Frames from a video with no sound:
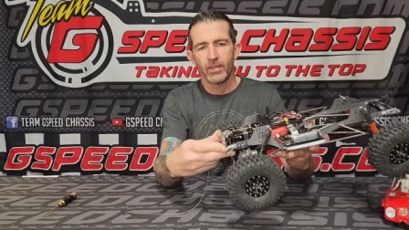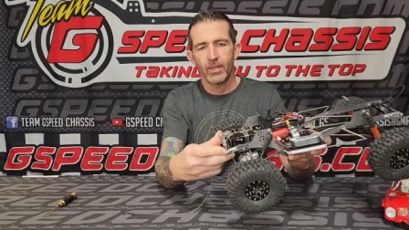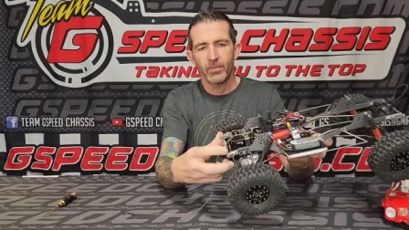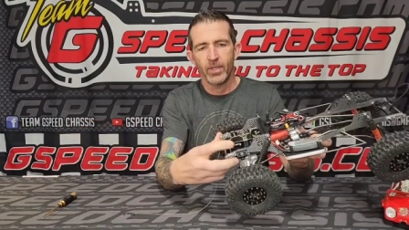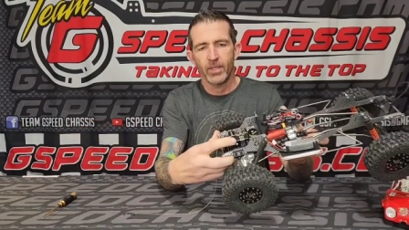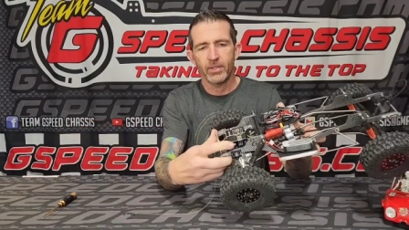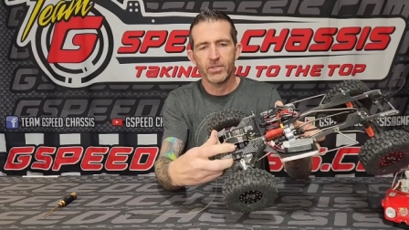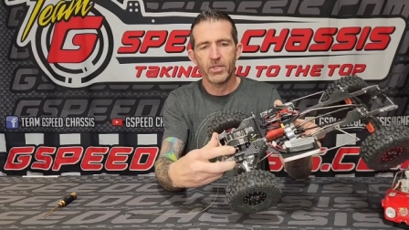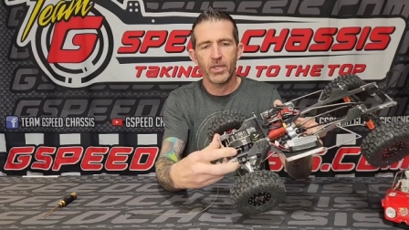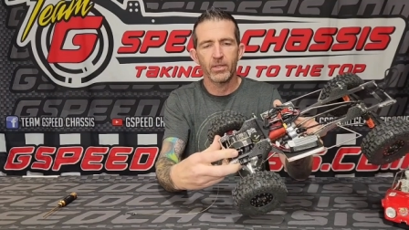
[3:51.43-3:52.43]
Then we got the
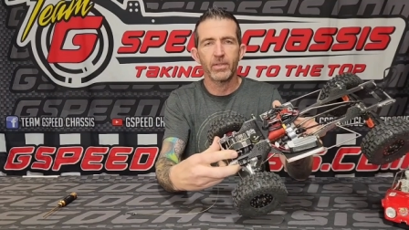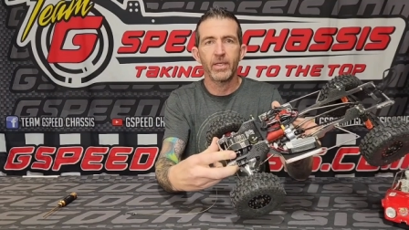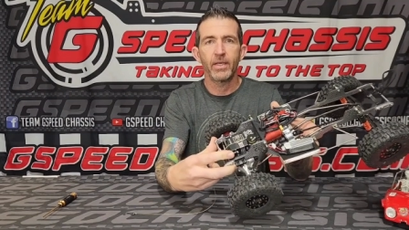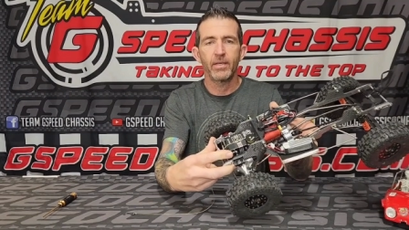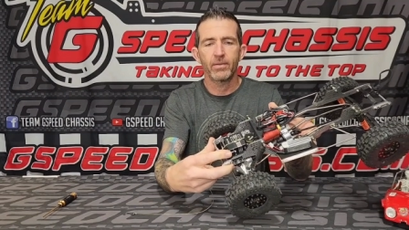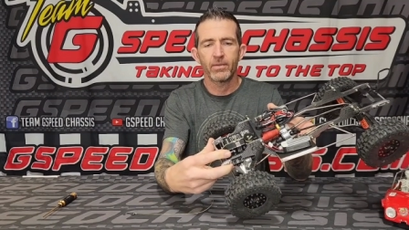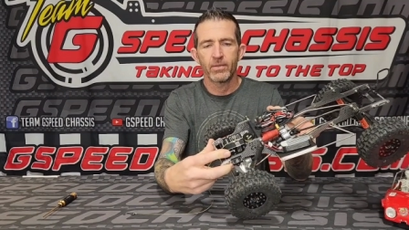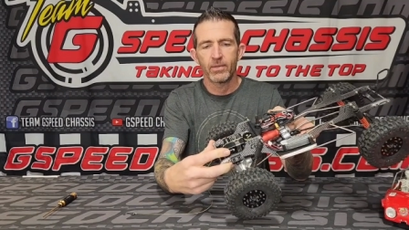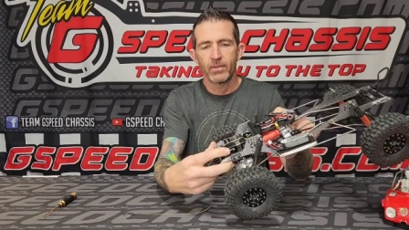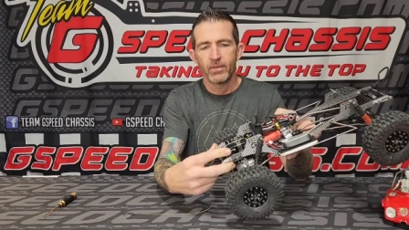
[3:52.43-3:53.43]
GLD
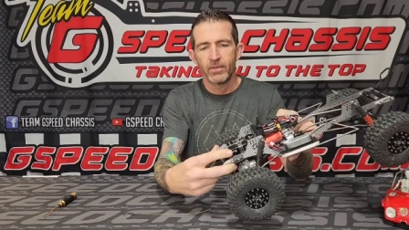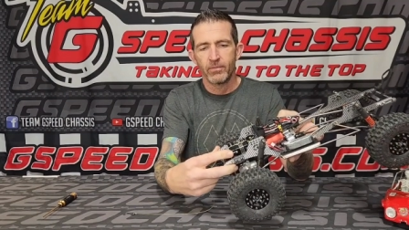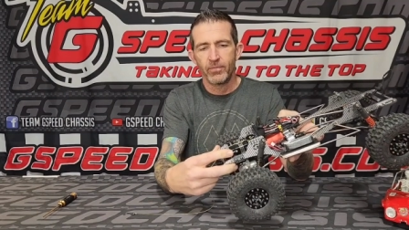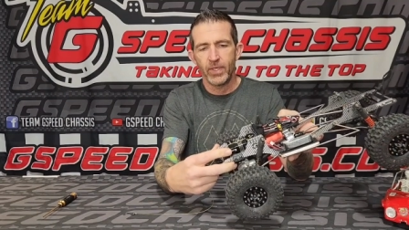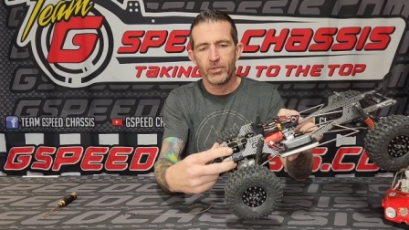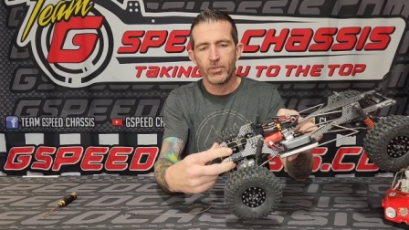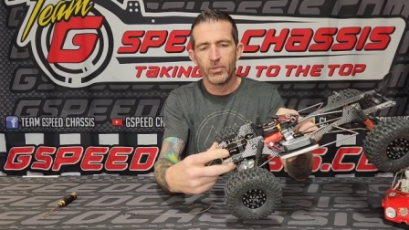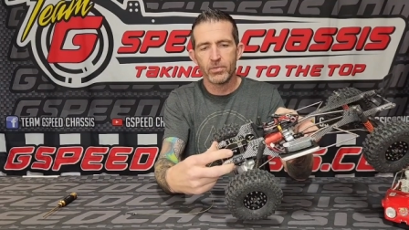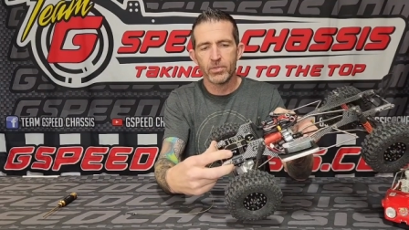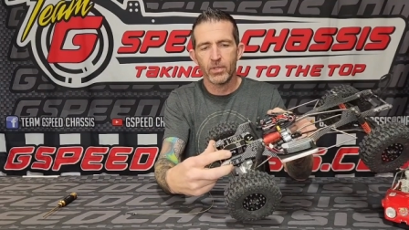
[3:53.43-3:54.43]

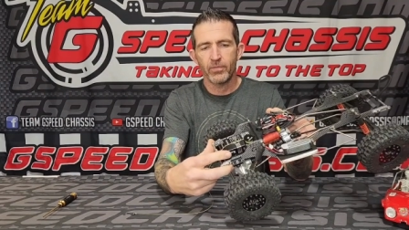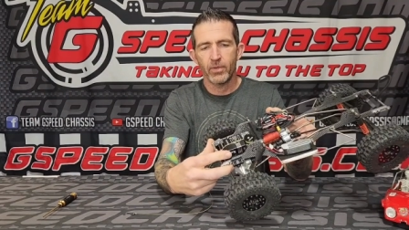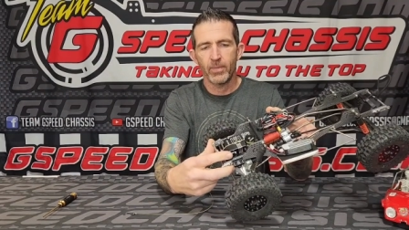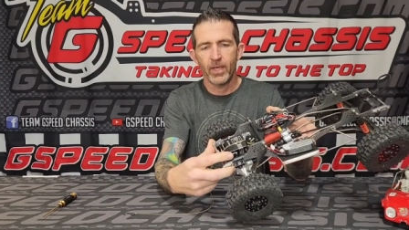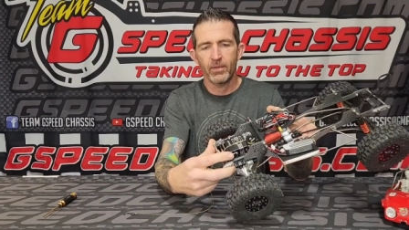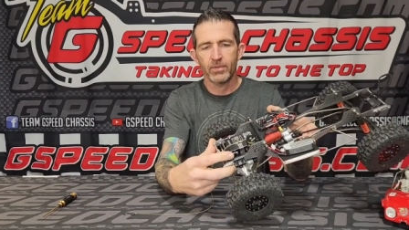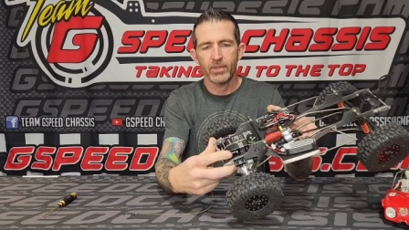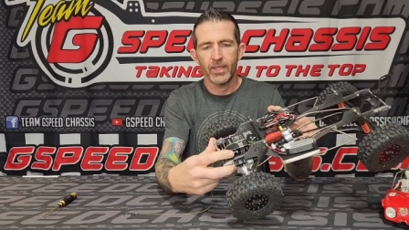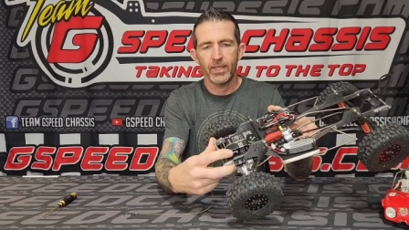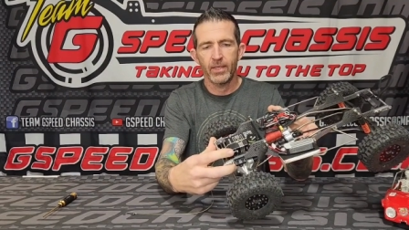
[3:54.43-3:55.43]
V2 servo mount,
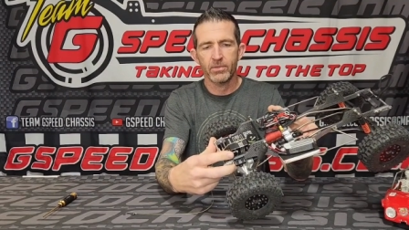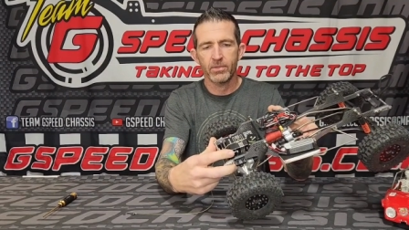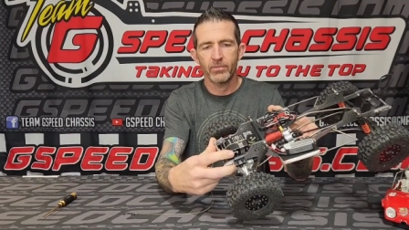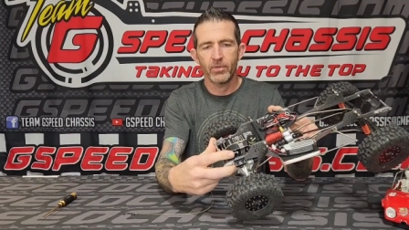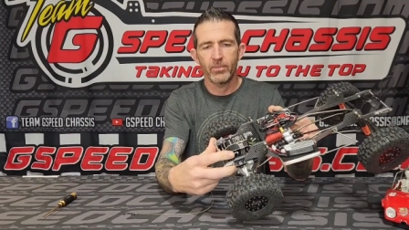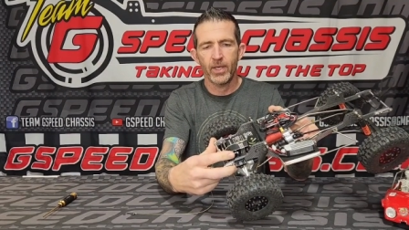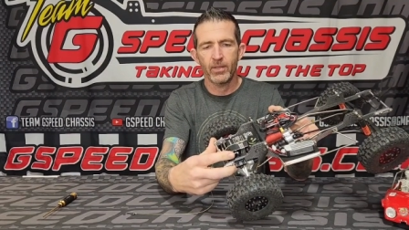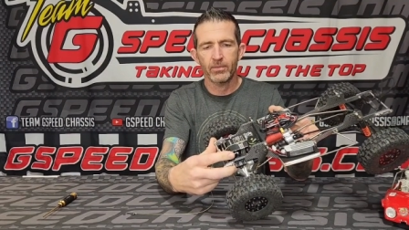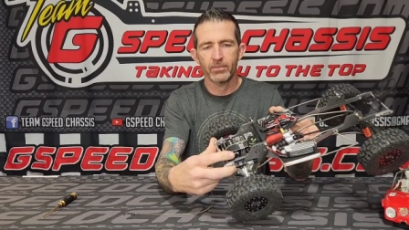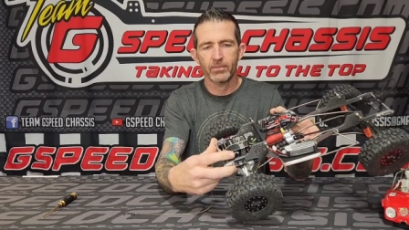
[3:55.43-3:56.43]
lay down servo
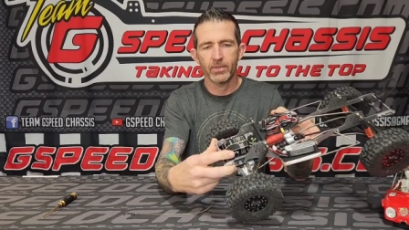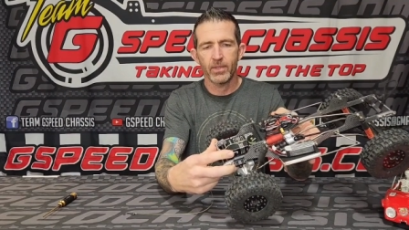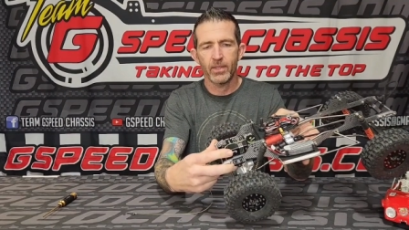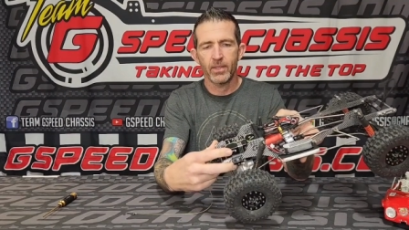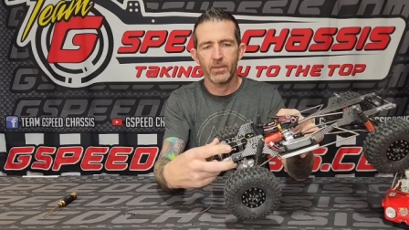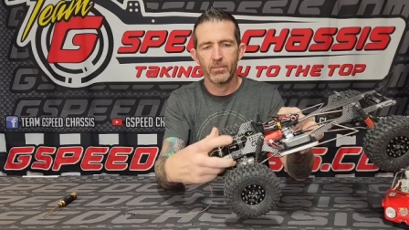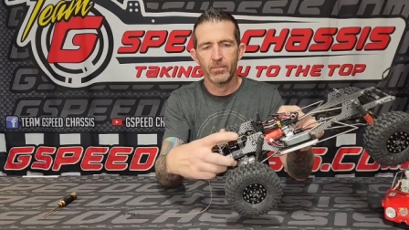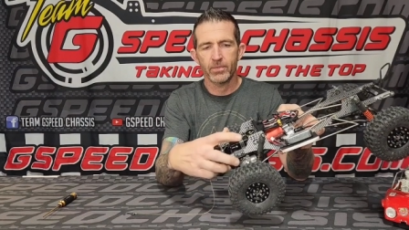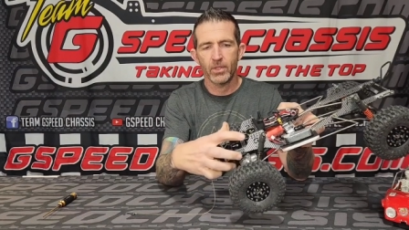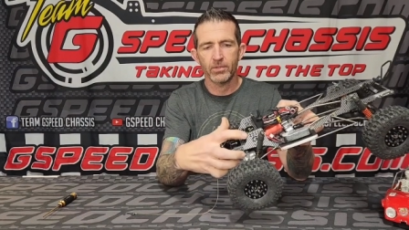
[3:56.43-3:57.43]
mount.
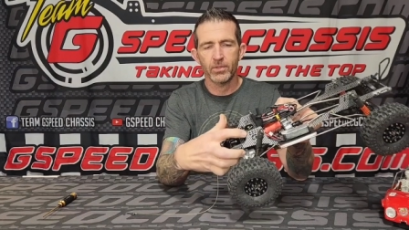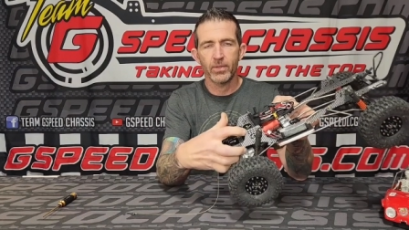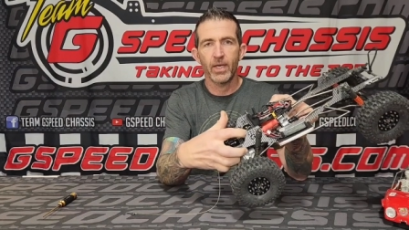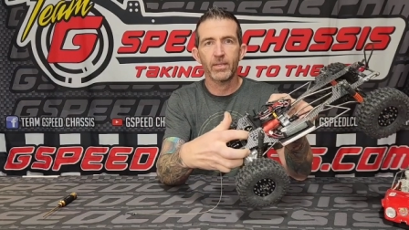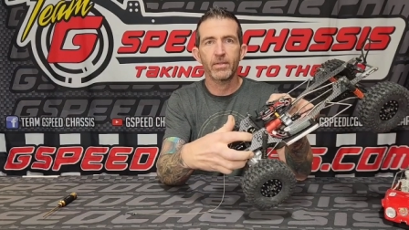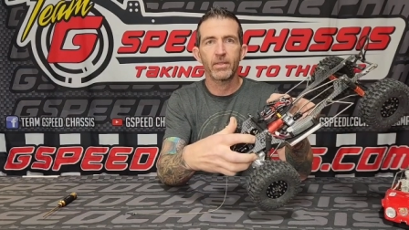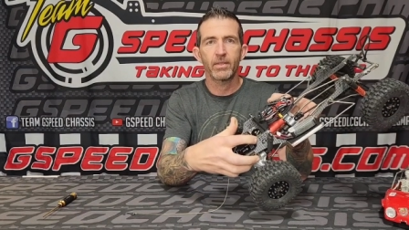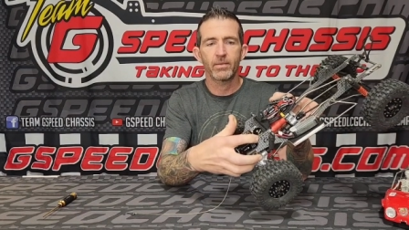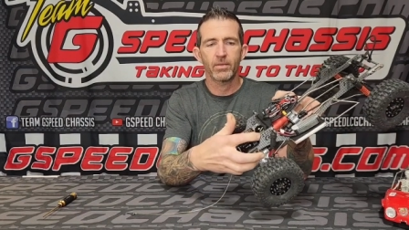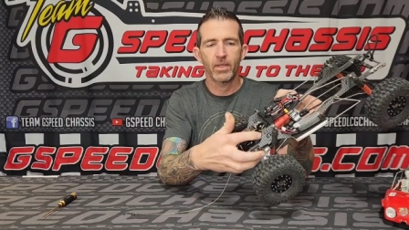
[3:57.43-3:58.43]
It's also got
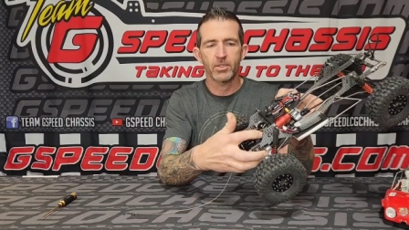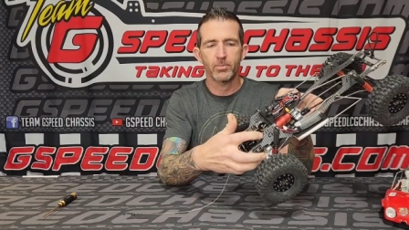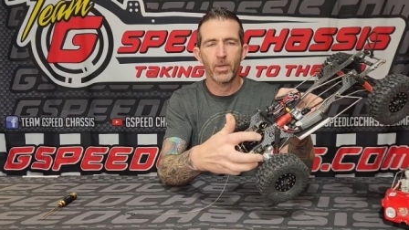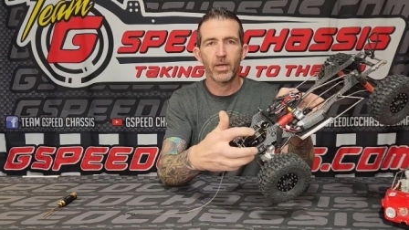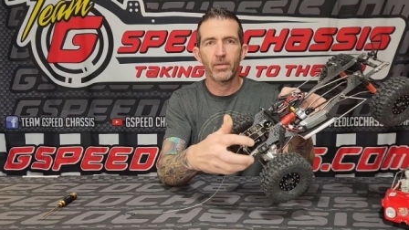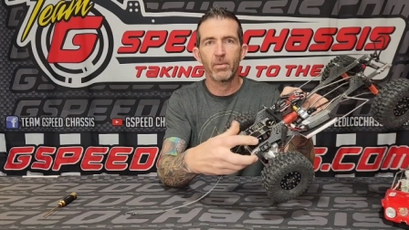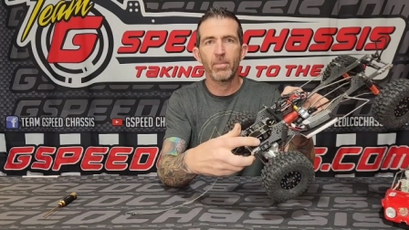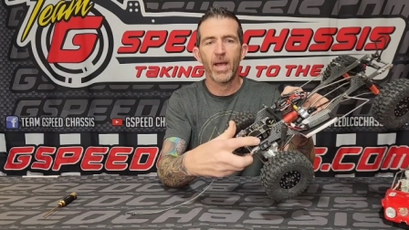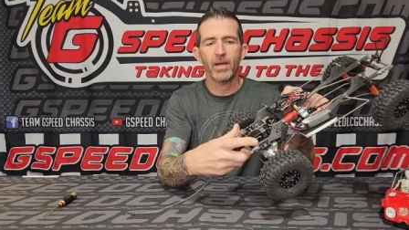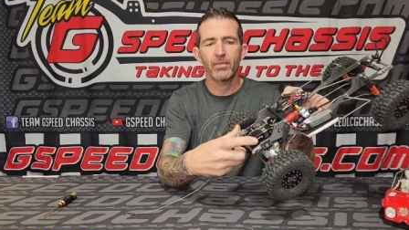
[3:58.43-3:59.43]
a spot on the
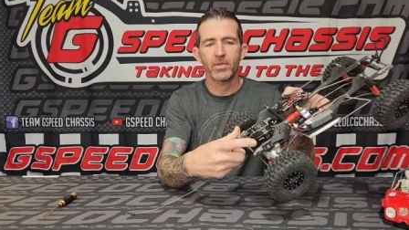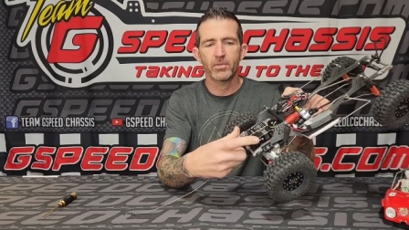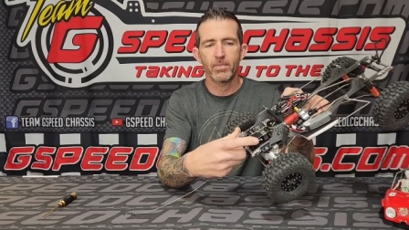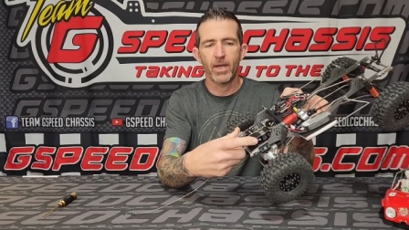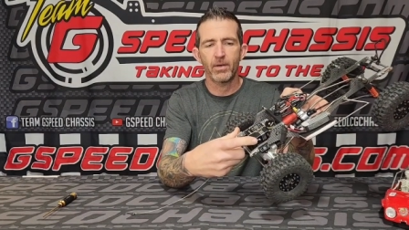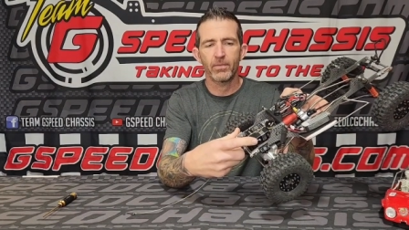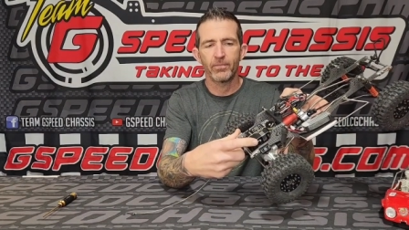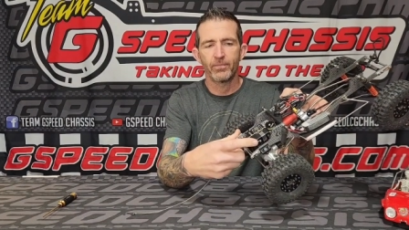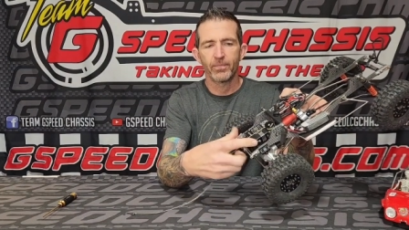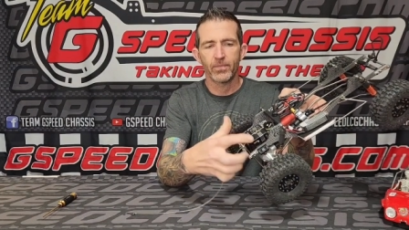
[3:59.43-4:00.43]
back of this mount
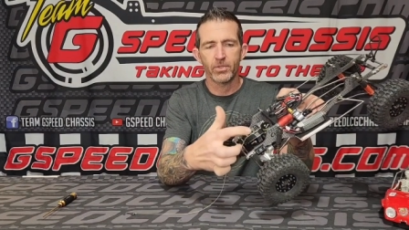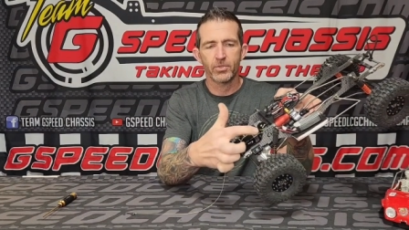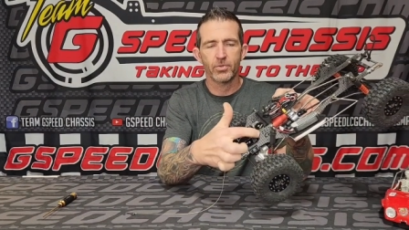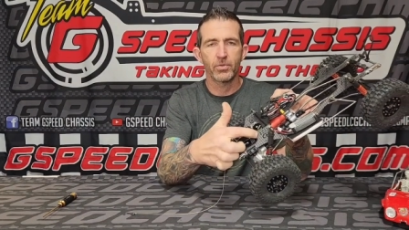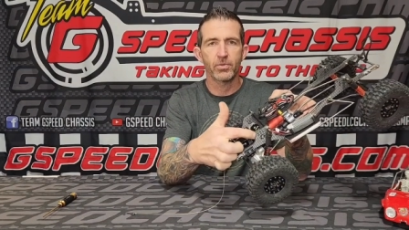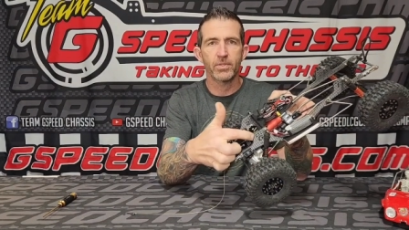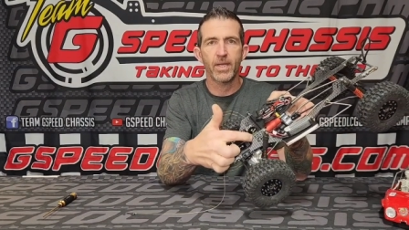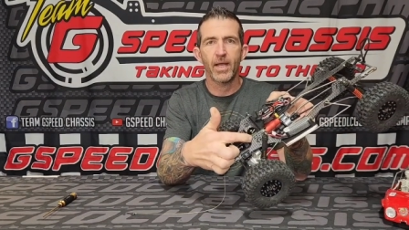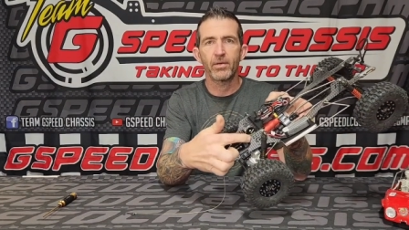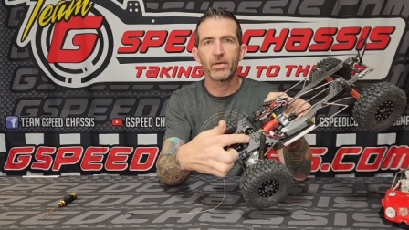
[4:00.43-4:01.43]
to screw
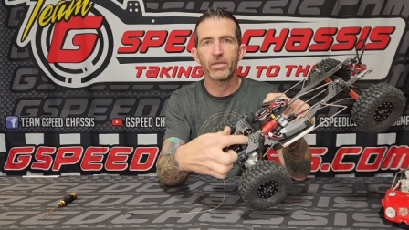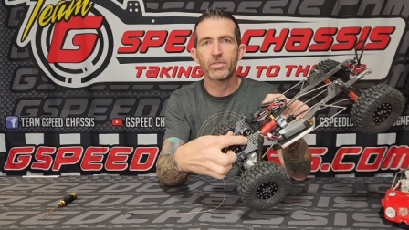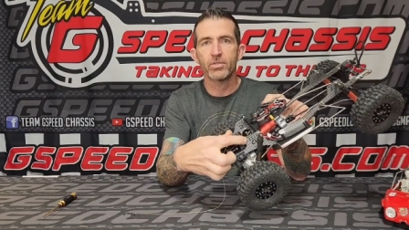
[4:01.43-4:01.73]
standard